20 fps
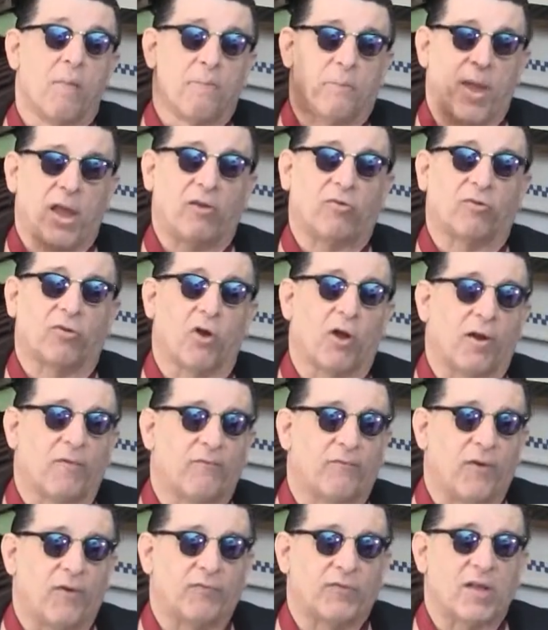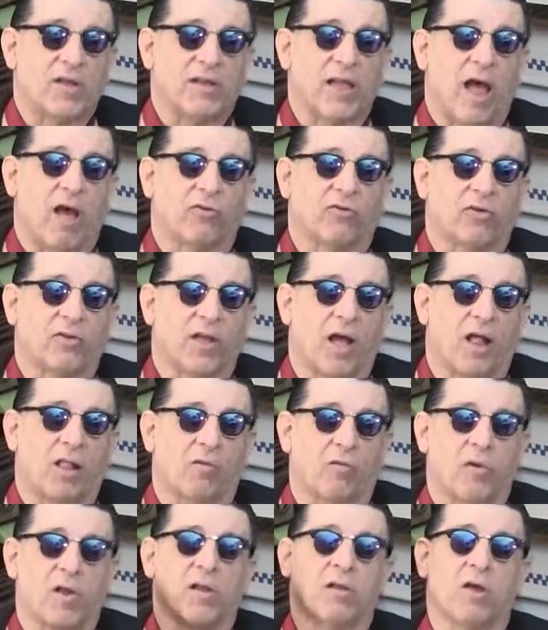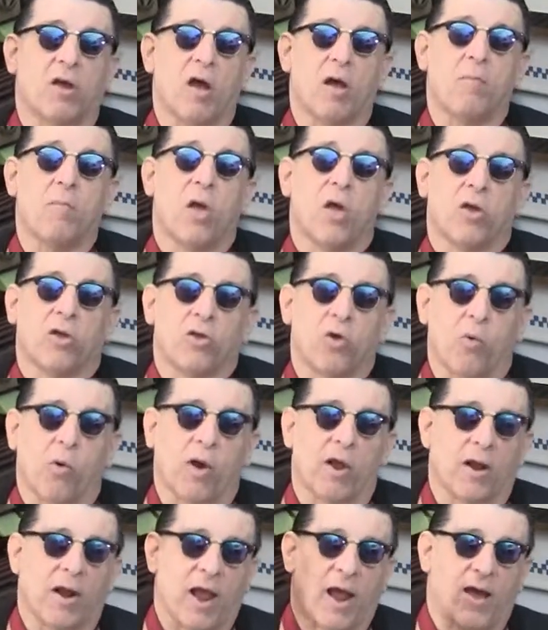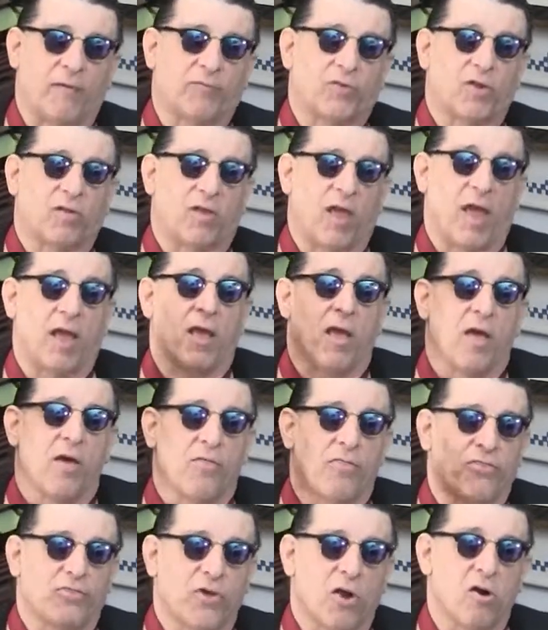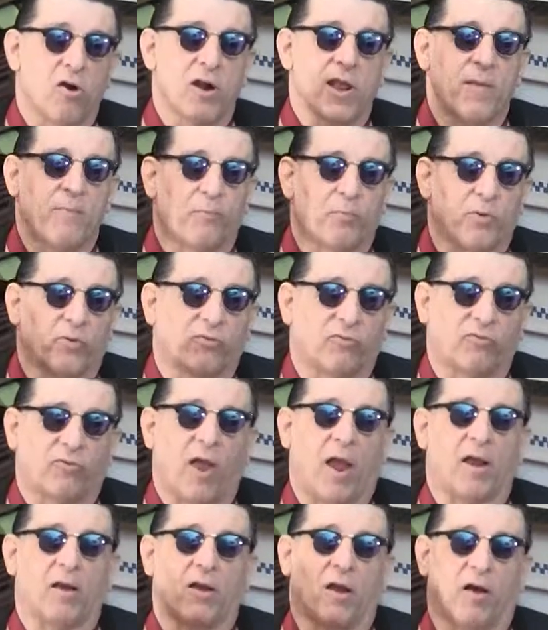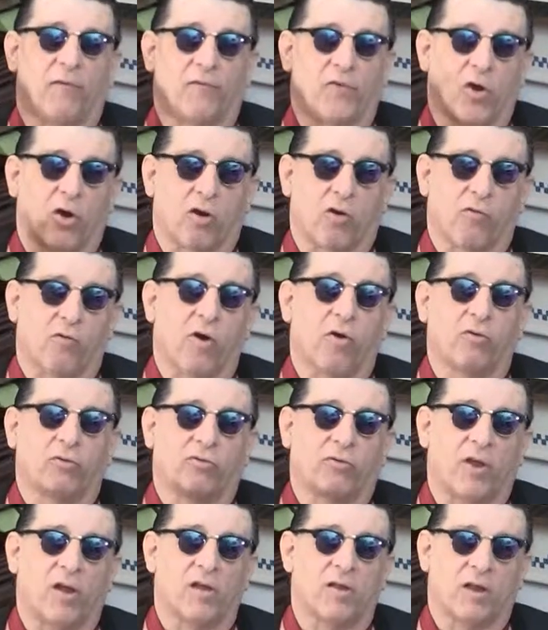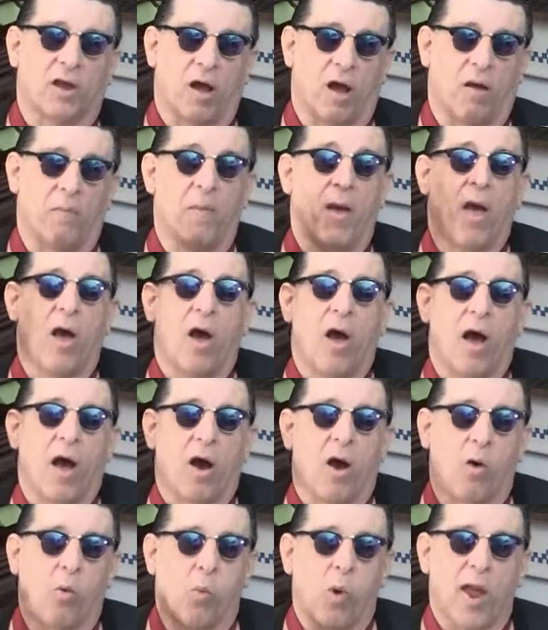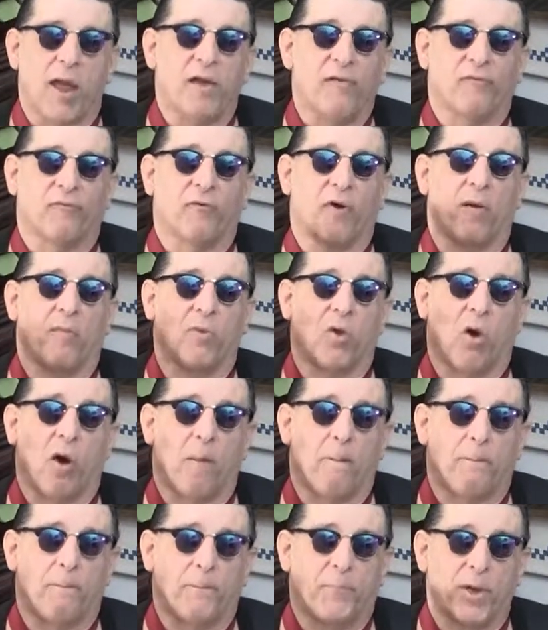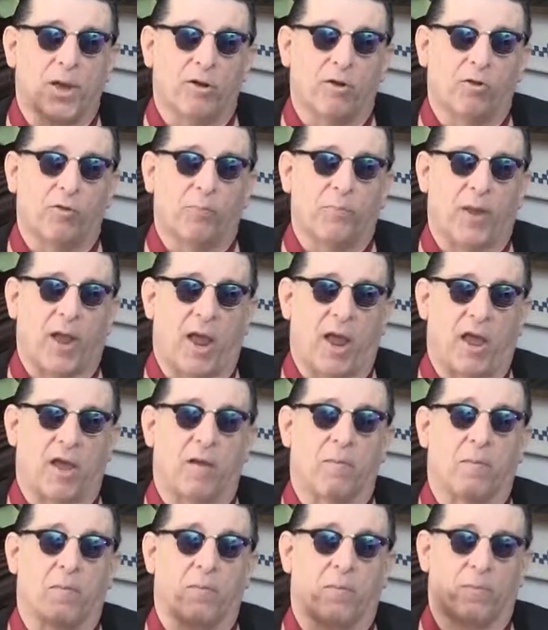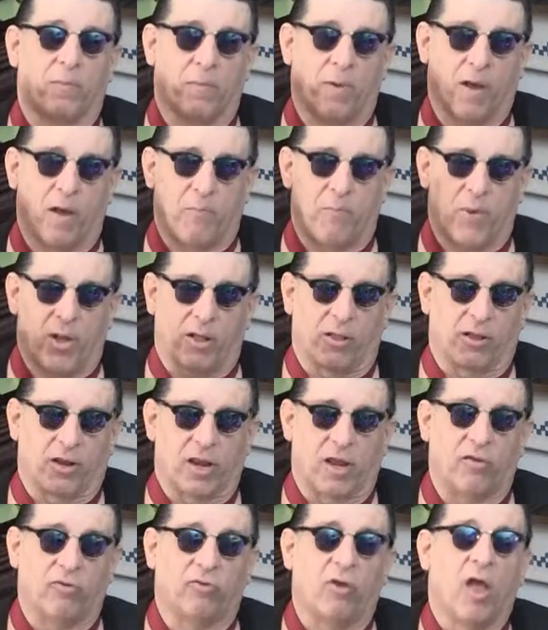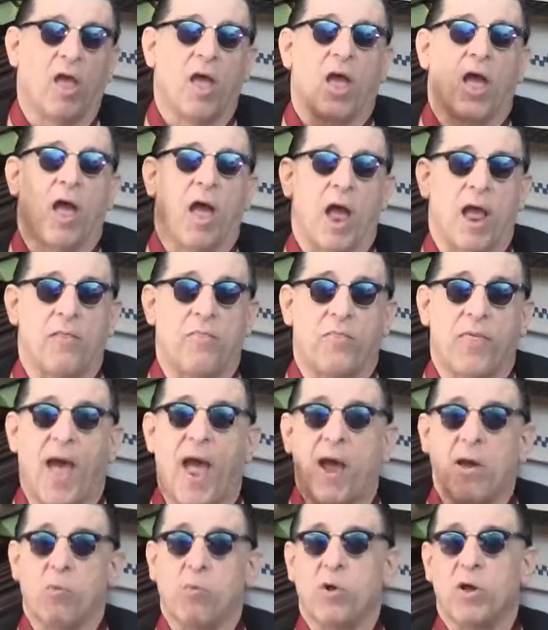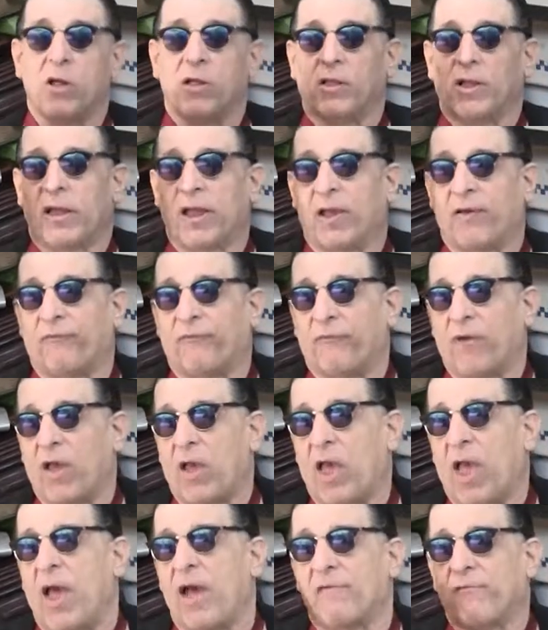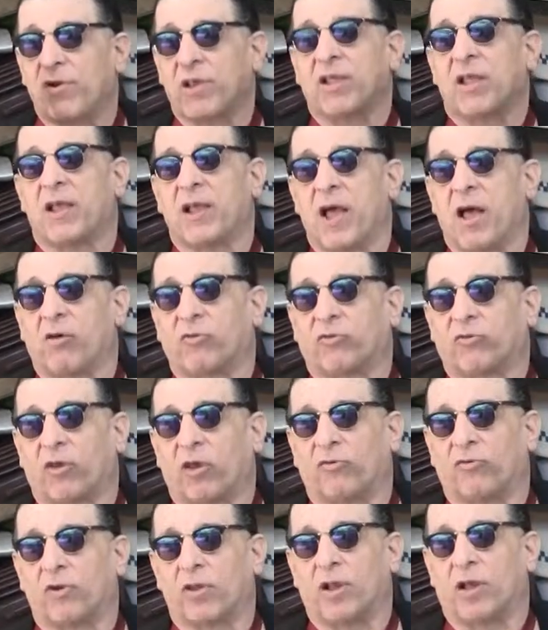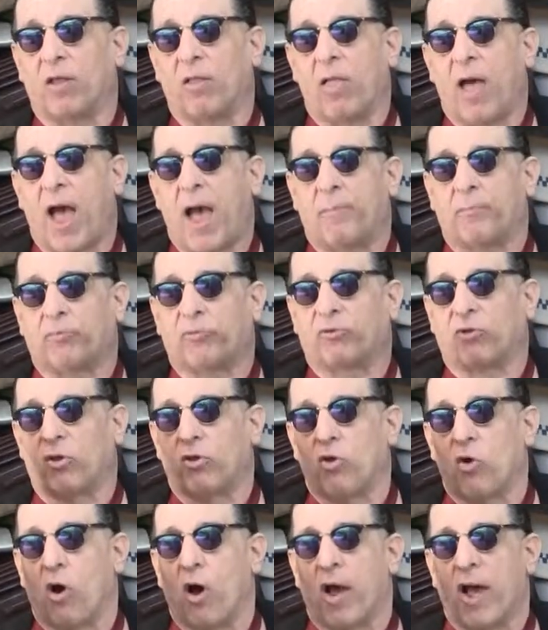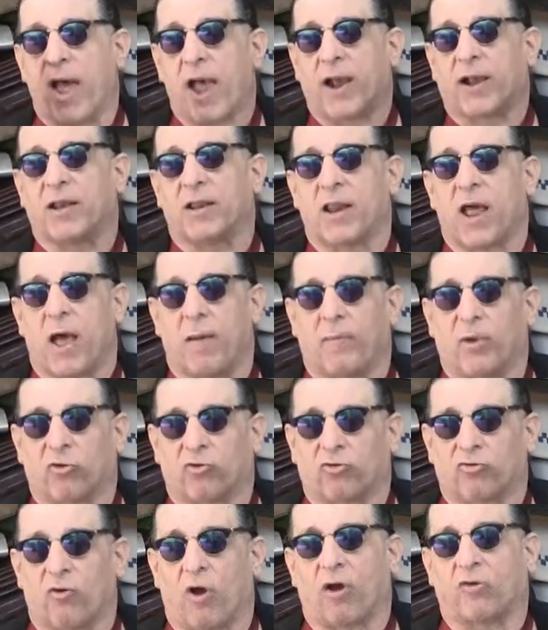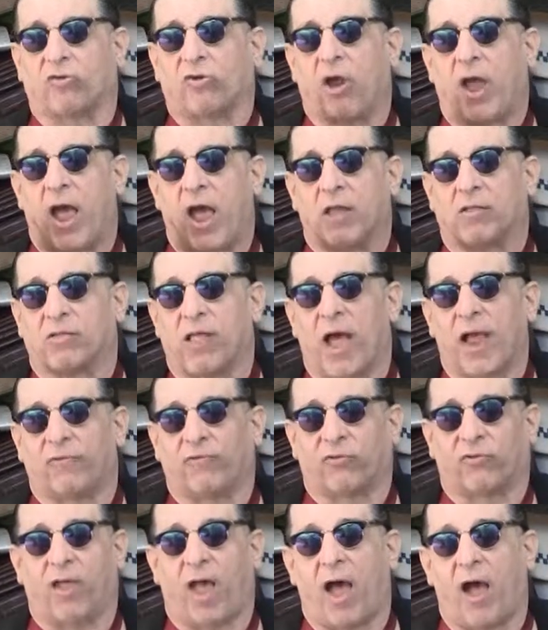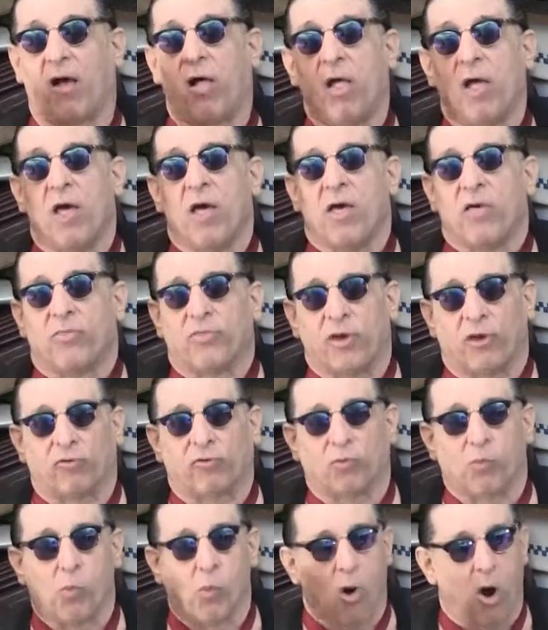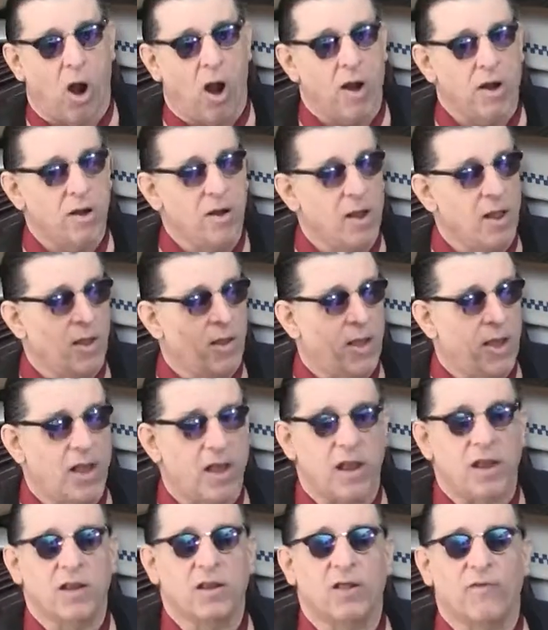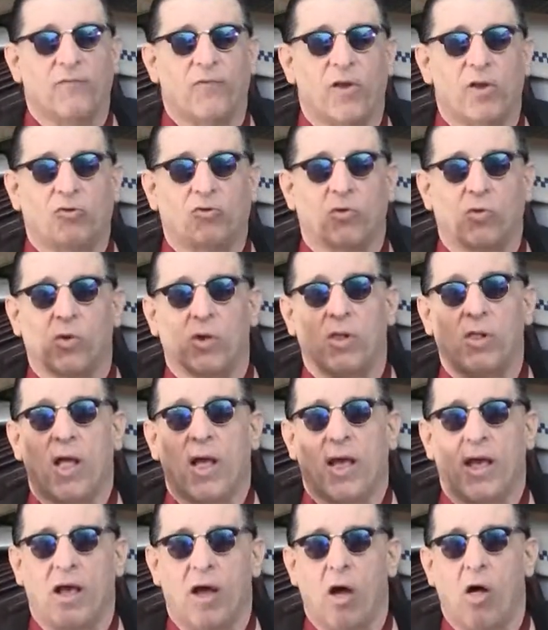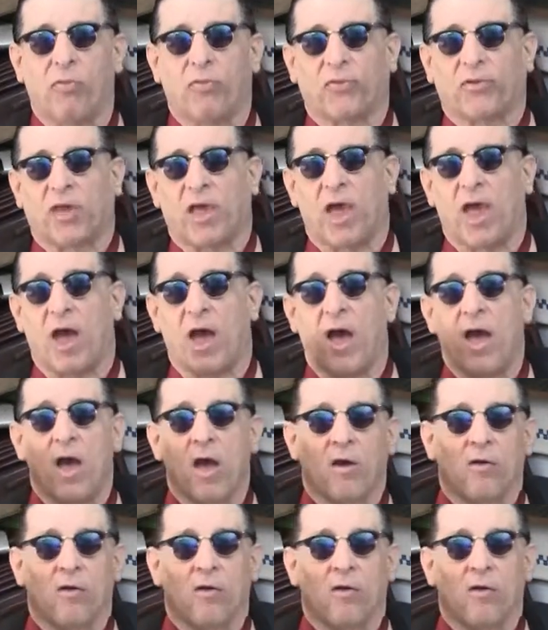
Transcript: Based on a $50,000 income, you are going to have to take 30% of your gross income away from your bill-paying abilities, and that will, if everything else doesn't collapse your economic structure and lifestyle, this one individual health care